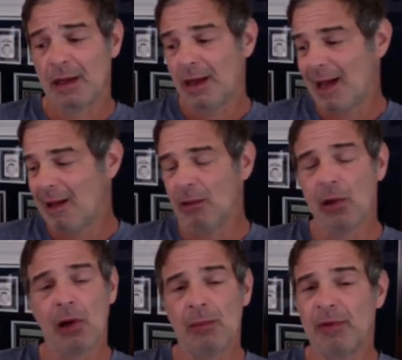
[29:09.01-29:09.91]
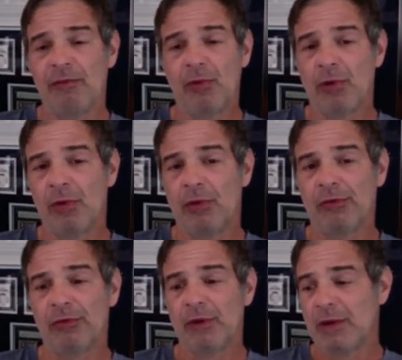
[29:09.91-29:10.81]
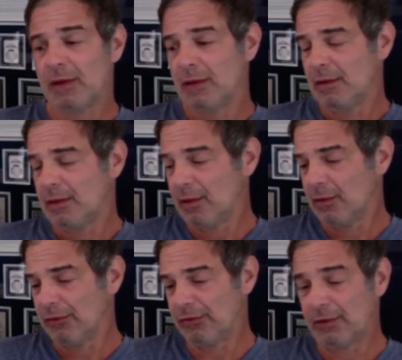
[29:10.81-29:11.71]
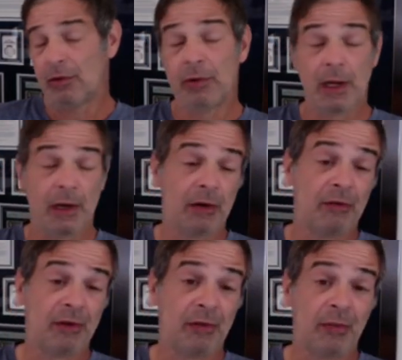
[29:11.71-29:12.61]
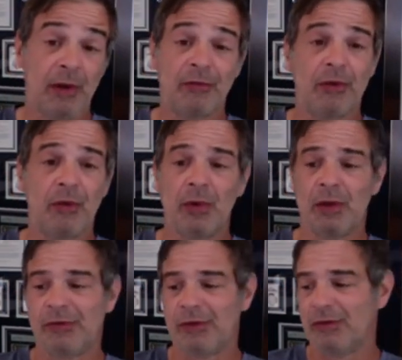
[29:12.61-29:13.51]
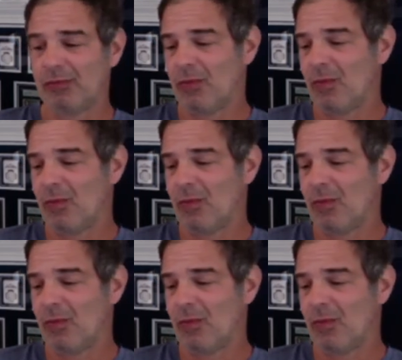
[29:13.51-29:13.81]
how long before those creditors and the rest of the world says,